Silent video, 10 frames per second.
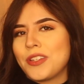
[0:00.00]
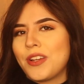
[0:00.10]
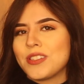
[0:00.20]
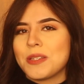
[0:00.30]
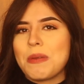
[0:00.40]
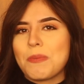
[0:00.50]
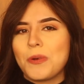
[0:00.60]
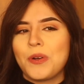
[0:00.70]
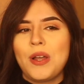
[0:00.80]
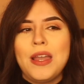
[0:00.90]
You know, some
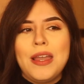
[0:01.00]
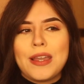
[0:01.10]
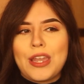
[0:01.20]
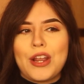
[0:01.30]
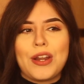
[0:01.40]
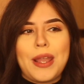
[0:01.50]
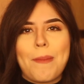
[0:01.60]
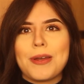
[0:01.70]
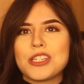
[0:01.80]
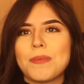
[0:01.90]
people carry a
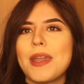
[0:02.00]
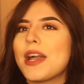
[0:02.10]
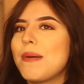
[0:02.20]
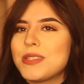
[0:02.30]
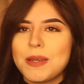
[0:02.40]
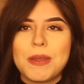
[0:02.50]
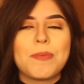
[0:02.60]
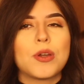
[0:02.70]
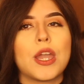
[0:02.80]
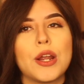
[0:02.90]
bunch of makeup, some
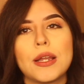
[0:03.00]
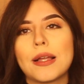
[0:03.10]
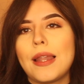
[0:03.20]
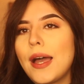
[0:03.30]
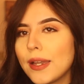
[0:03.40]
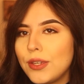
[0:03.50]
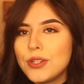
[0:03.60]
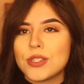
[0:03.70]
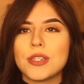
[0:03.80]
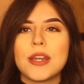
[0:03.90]
people carry a Glock. You
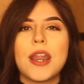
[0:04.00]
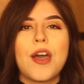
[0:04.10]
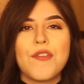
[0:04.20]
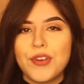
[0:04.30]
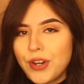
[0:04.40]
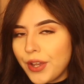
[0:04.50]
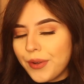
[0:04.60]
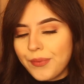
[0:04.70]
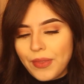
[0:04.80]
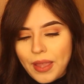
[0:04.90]
just never
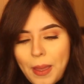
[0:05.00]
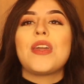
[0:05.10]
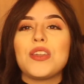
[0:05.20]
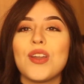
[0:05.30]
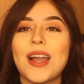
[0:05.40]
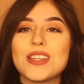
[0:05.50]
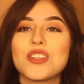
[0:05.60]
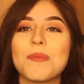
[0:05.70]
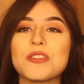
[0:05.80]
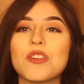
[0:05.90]
know. Thank you guys
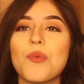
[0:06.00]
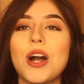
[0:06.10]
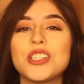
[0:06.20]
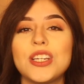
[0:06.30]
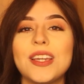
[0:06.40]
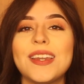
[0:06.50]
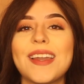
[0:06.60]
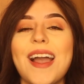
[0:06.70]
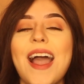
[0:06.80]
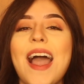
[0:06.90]
so much for watching.